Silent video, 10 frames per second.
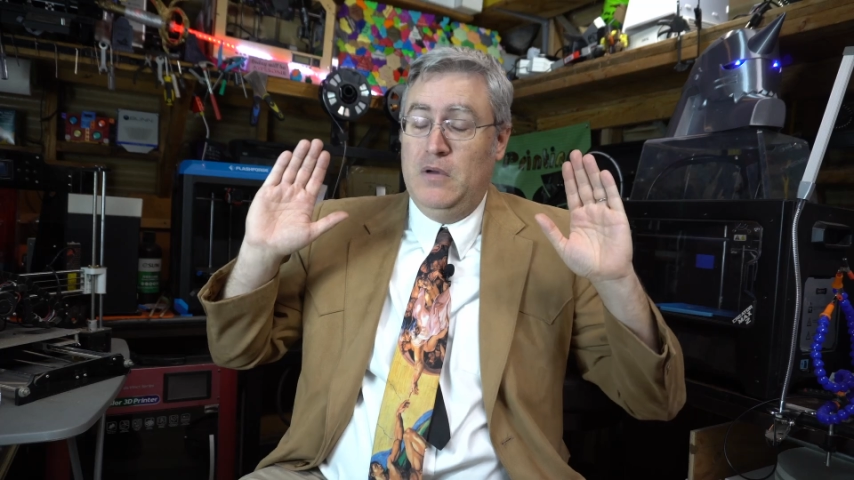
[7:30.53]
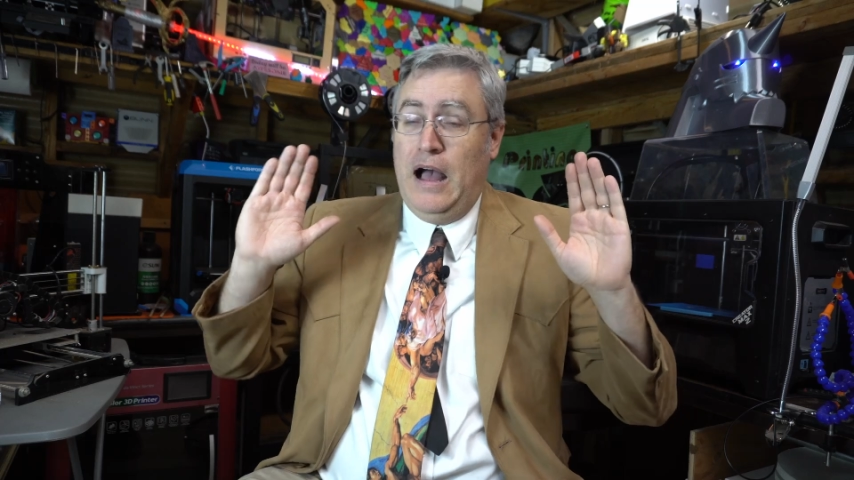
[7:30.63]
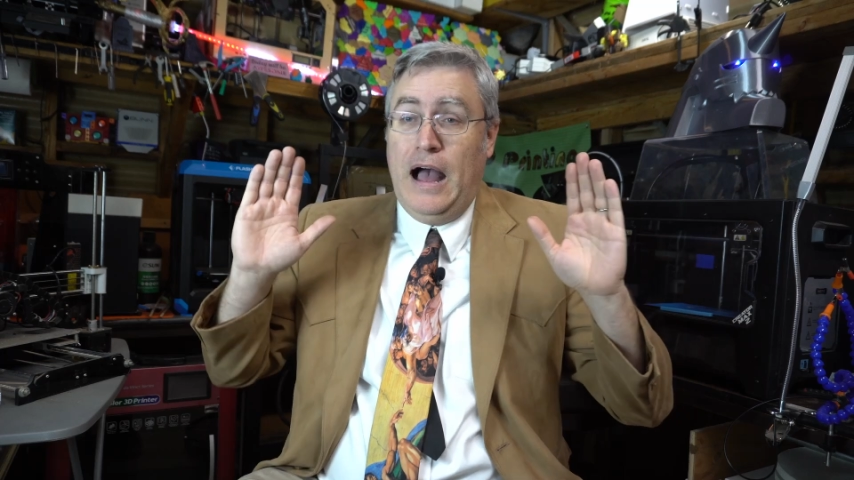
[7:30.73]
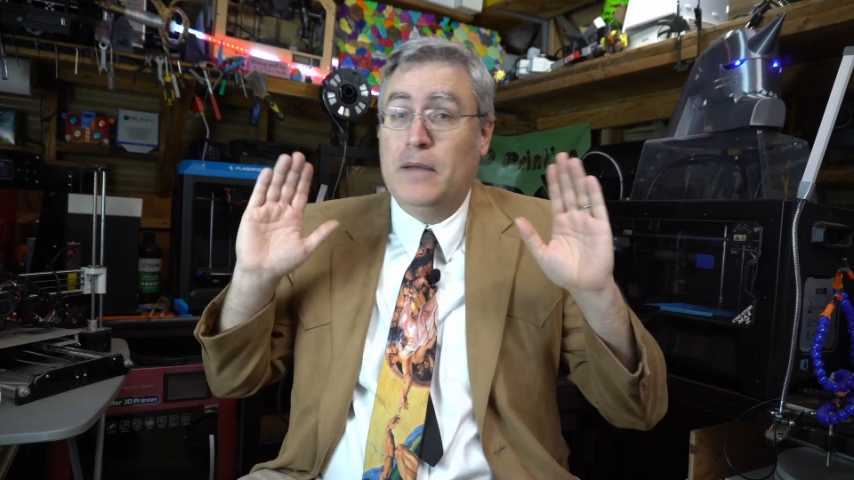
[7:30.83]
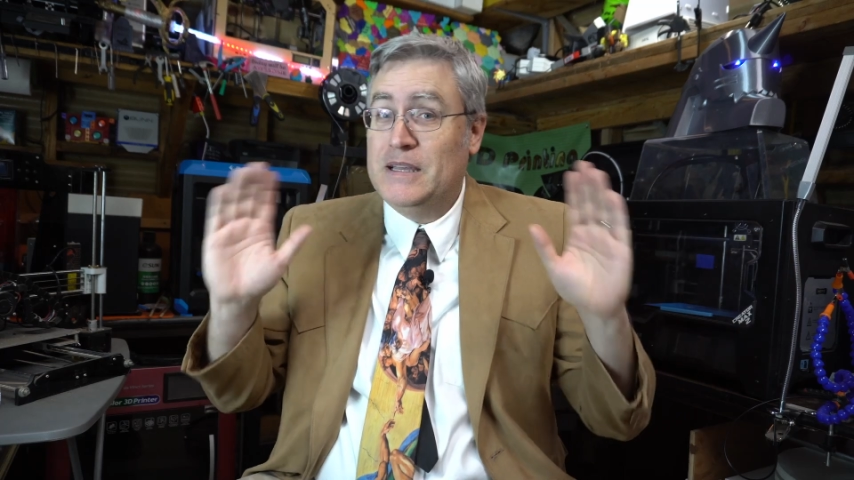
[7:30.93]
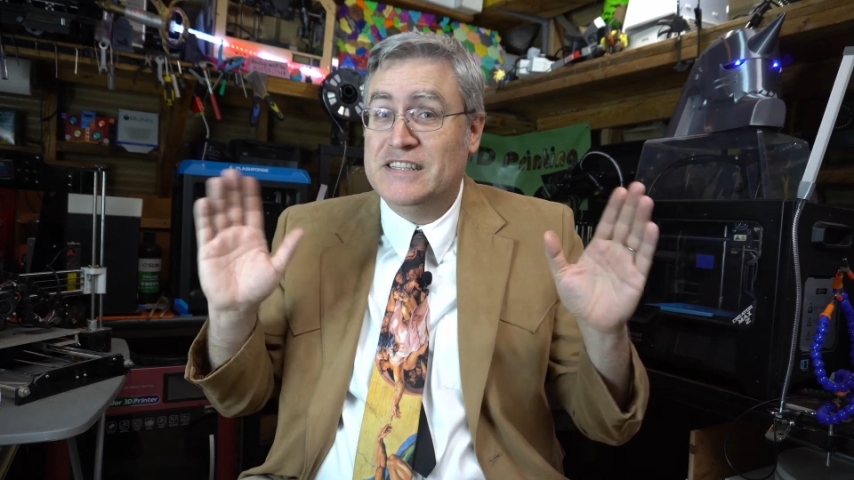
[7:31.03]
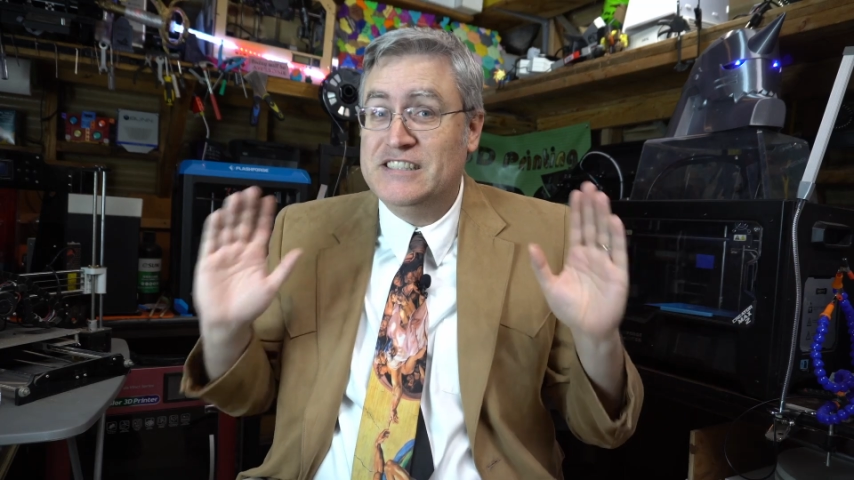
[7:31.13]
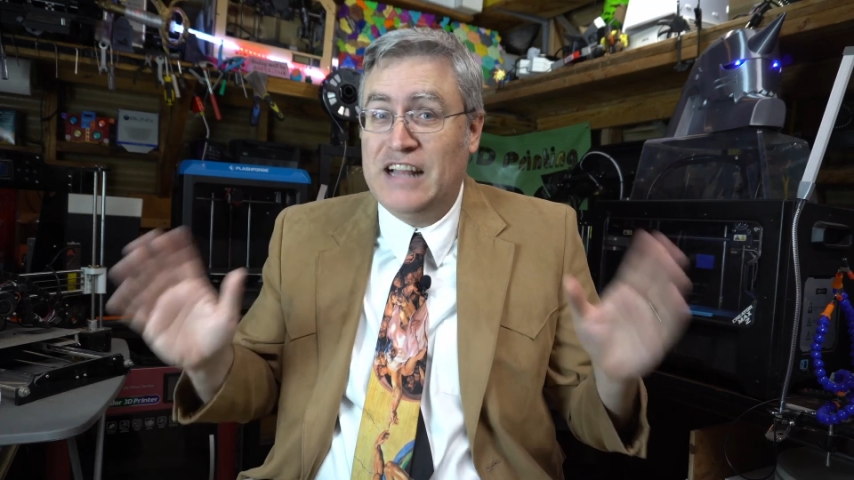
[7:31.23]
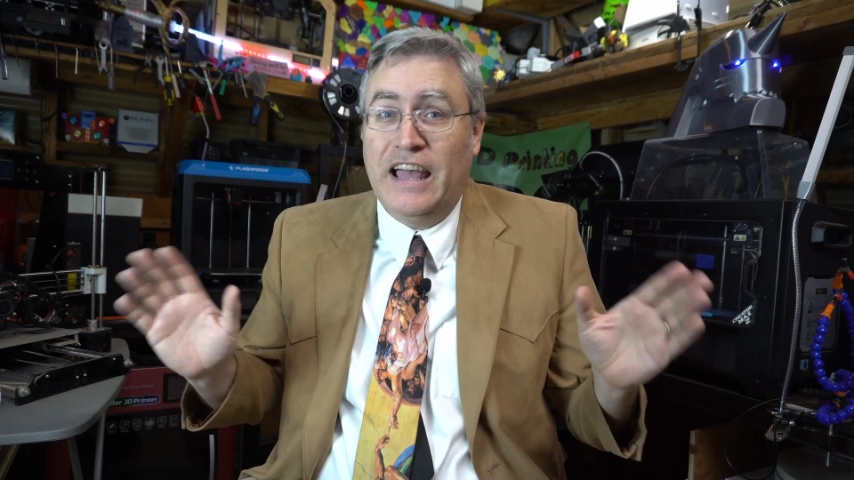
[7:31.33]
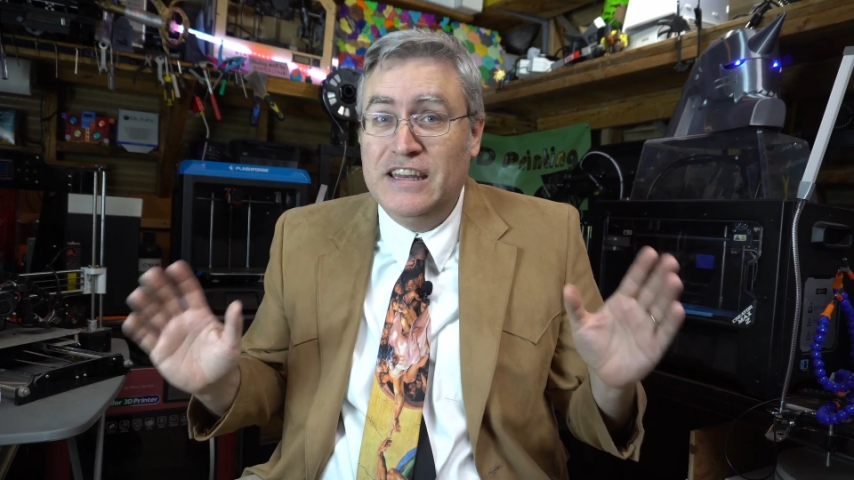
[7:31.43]
I'm
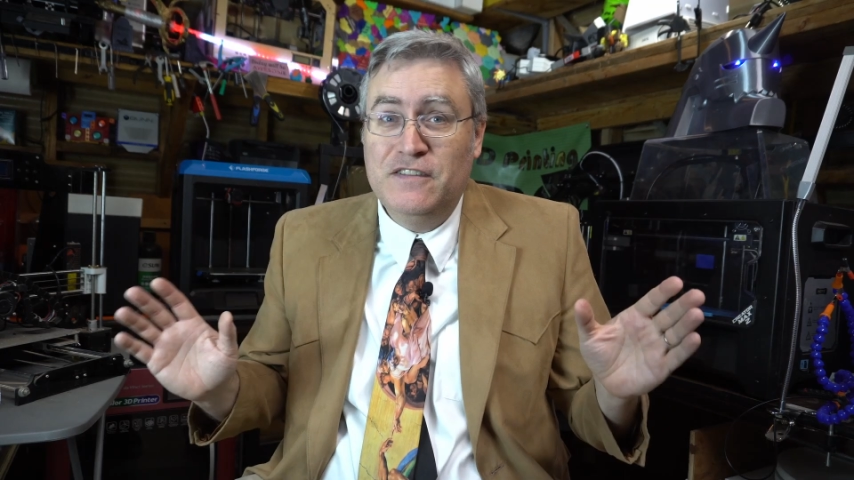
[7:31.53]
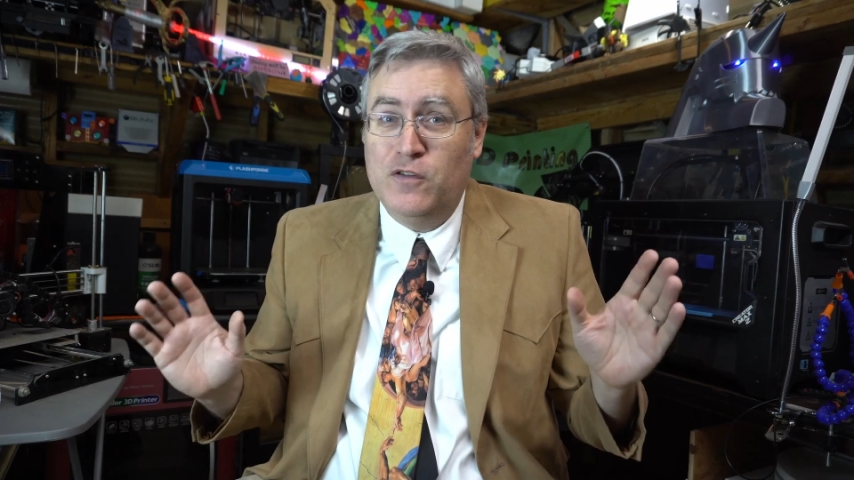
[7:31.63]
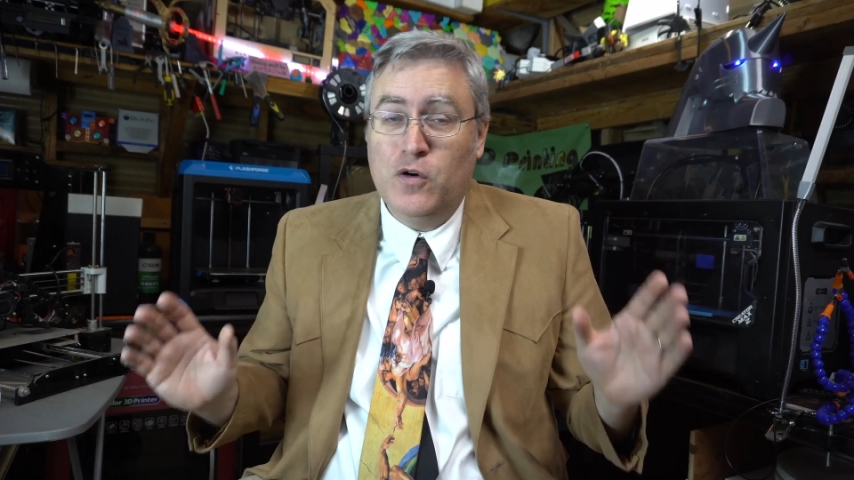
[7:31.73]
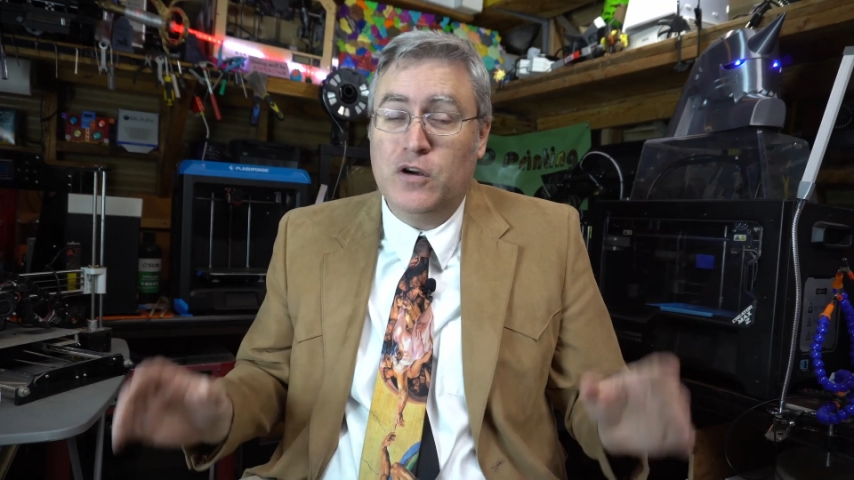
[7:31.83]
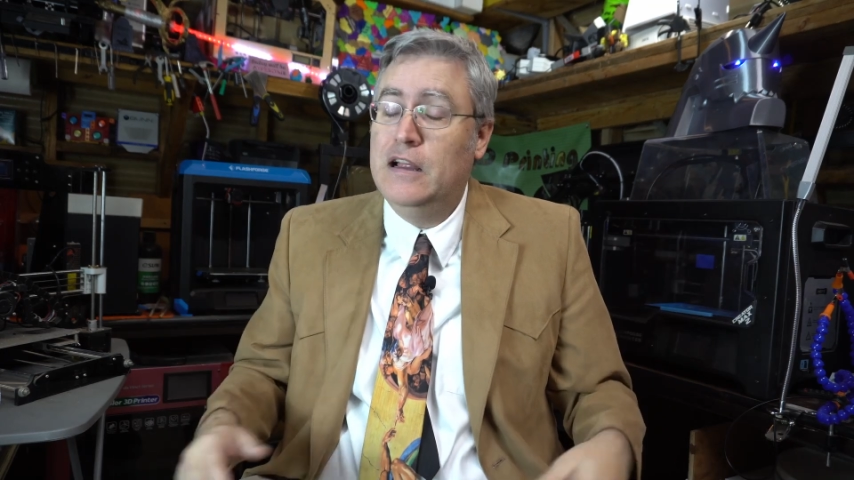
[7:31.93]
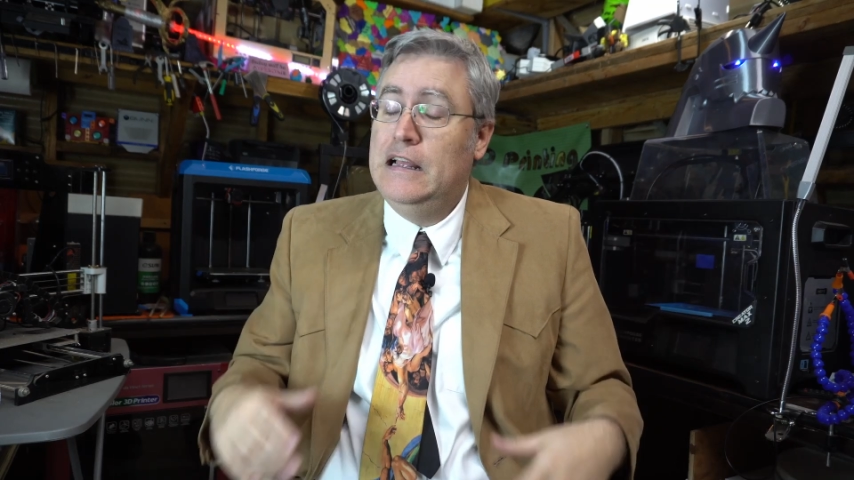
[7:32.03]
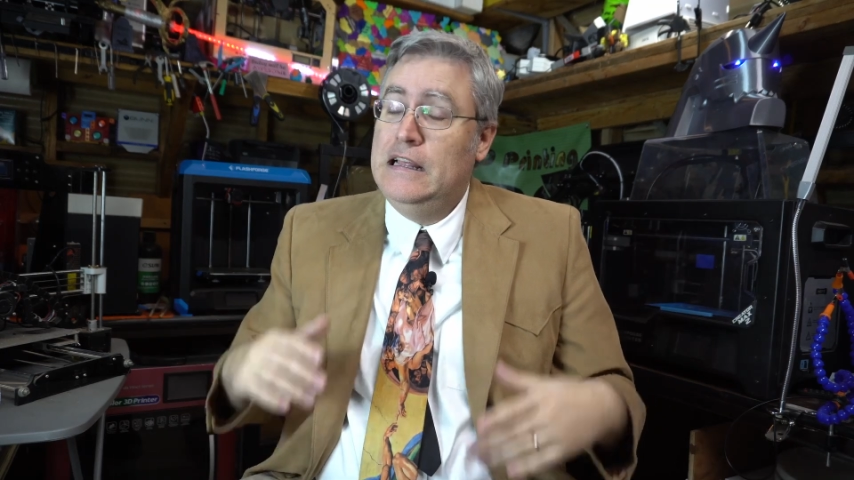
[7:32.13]
excited for,